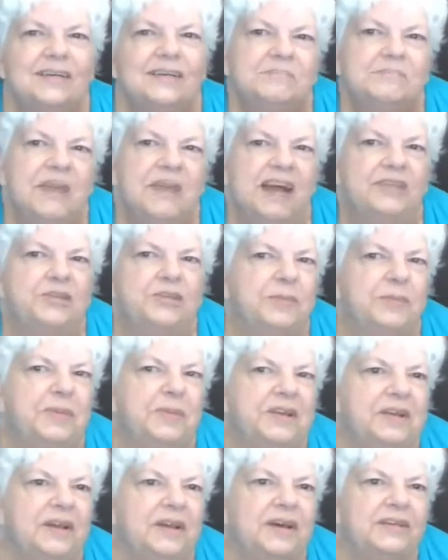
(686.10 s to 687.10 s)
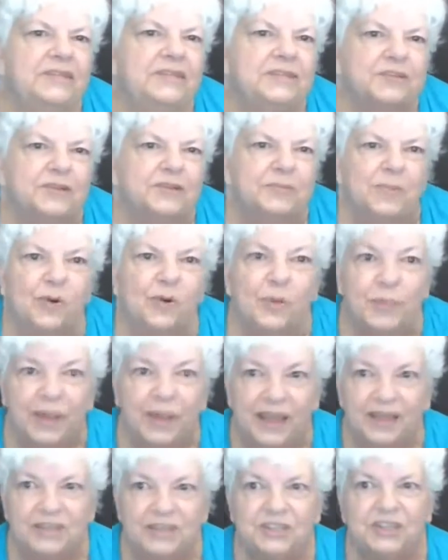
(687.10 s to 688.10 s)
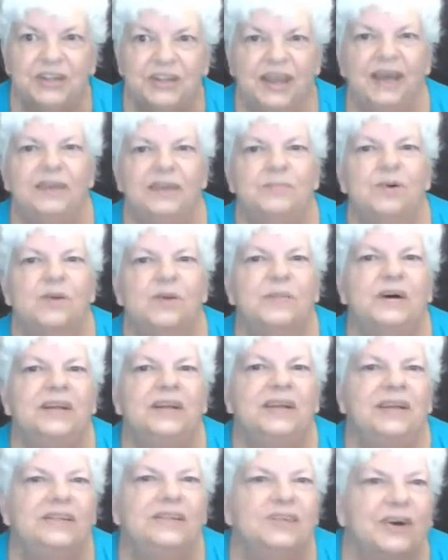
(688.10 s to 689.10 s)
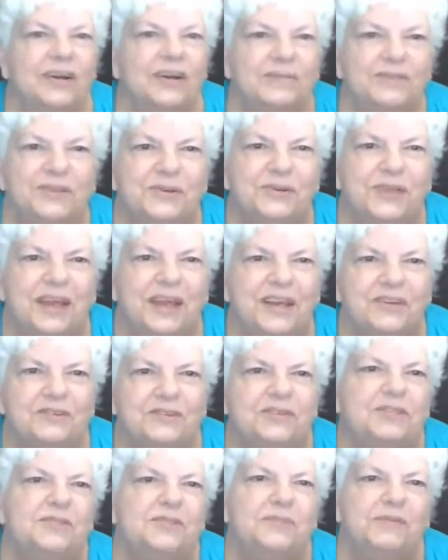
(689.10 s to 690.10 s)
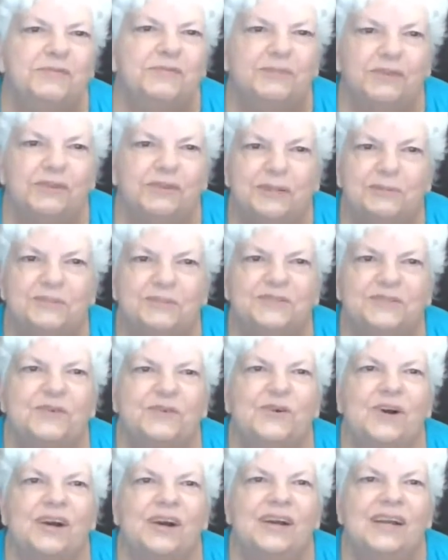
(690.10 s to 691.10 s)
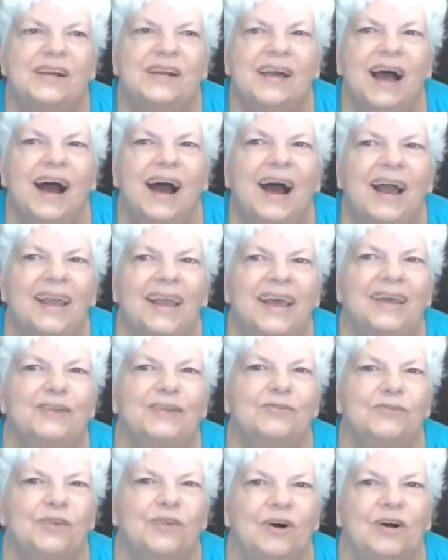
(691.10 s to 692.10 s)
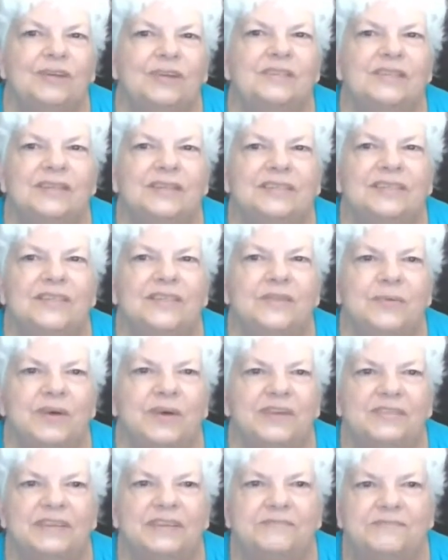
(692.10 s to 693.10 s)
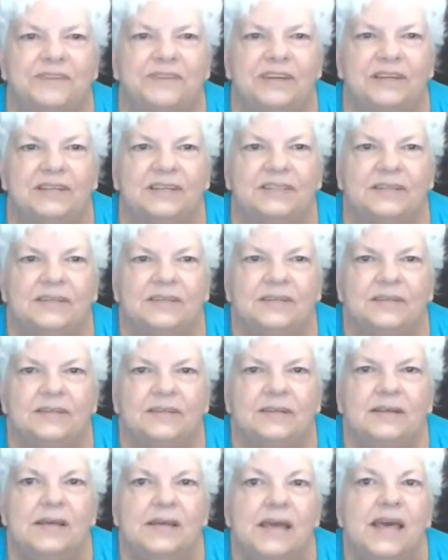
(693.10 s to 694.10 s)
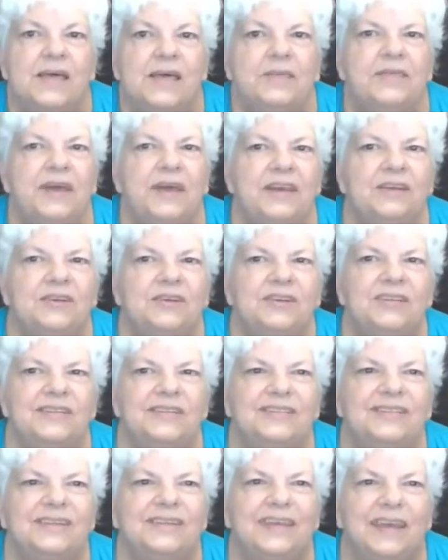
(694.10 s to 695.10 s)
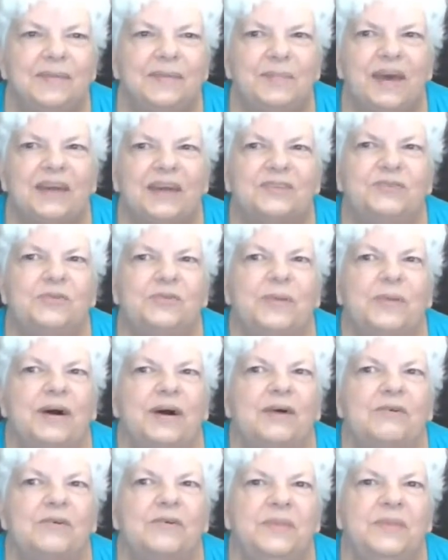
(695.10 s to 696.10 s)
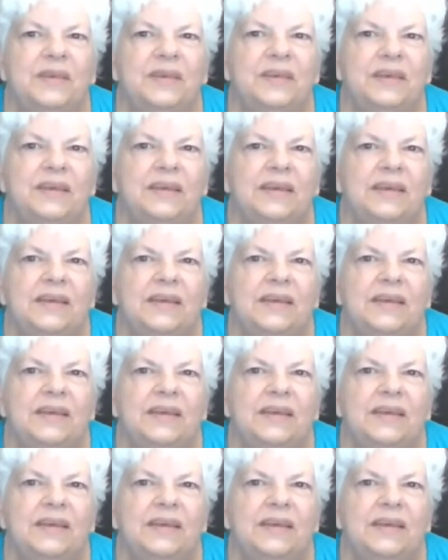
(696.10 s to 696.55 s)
I should have been nicer, more patient, had more money, taught him 2 languages before he was 4. I had a long list of the ways I failed. Thank goodness he came back to empower me.